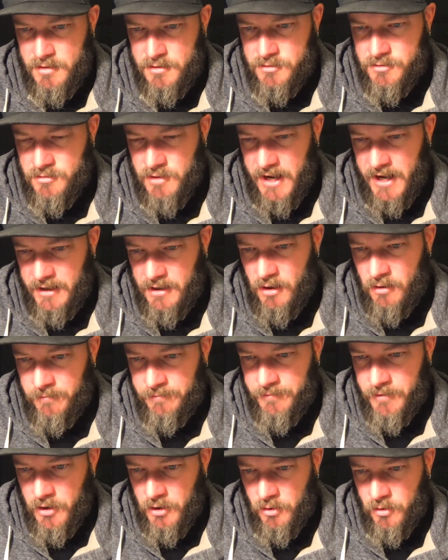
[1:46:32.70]
Dre
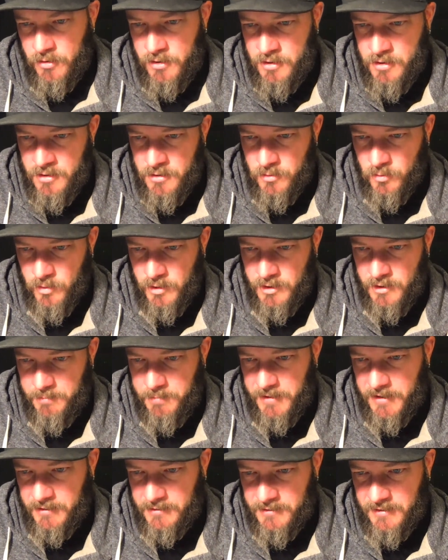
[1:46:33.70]
Yofo, what
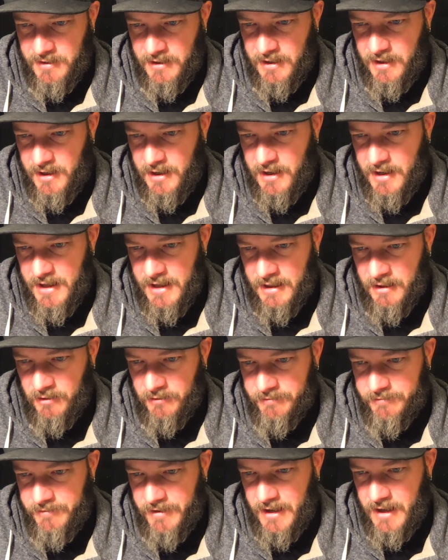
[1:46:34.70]
up,
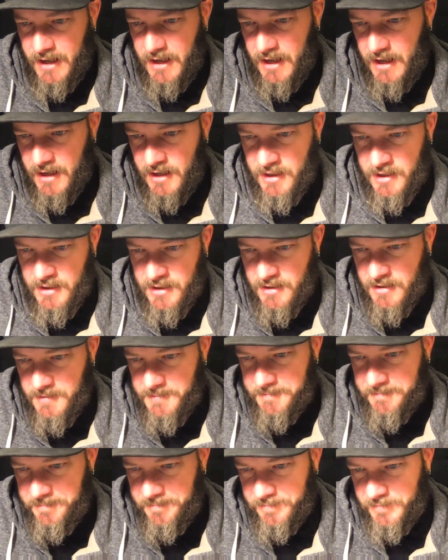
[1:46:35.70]
LTLV,
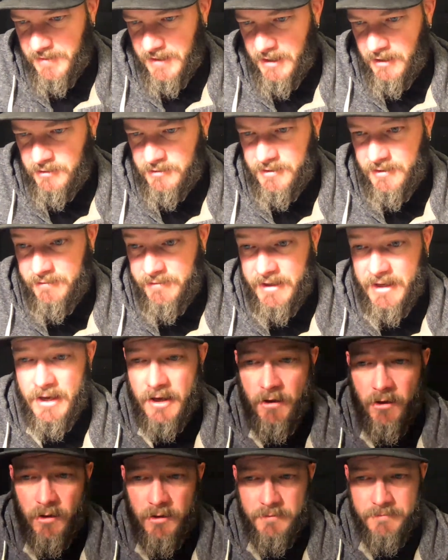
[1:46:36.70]

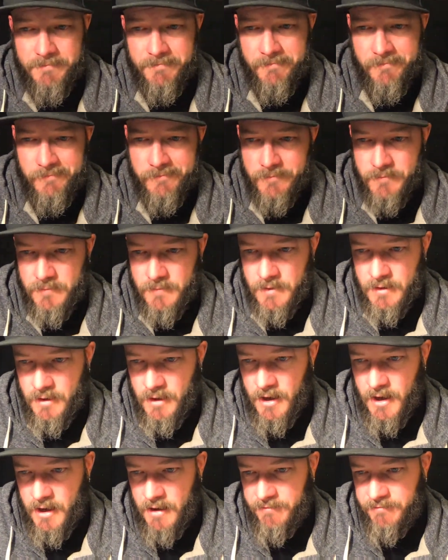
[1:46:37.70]
LTVL?
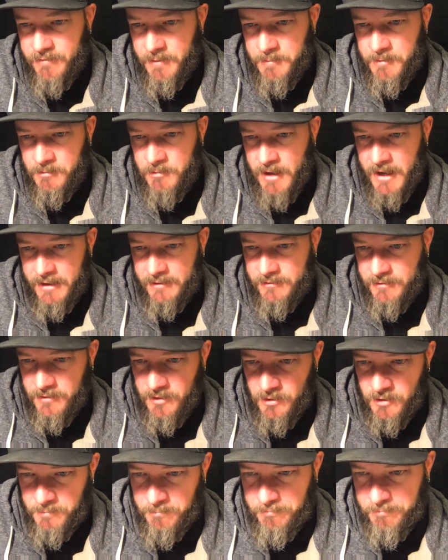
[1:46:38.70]
From the Res,
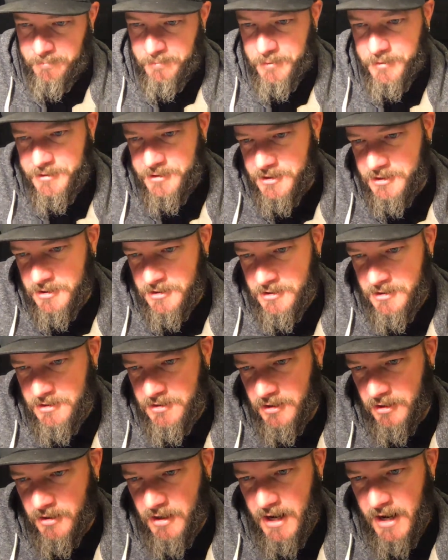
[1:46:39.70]
your
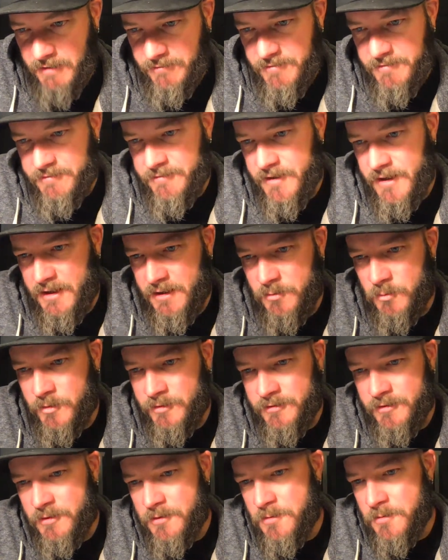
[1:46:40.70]
bushcraft vid
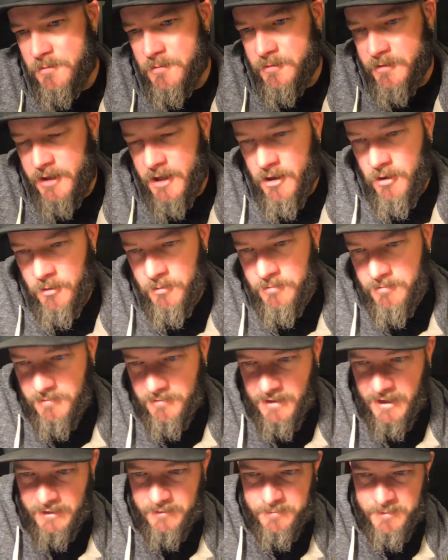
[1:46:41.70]
was cool, yo.
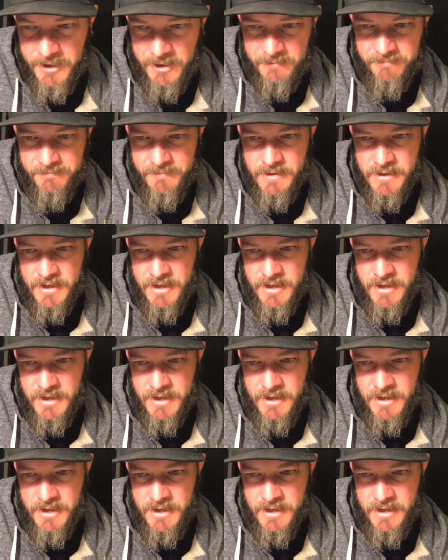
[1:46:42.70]
Thanks, man.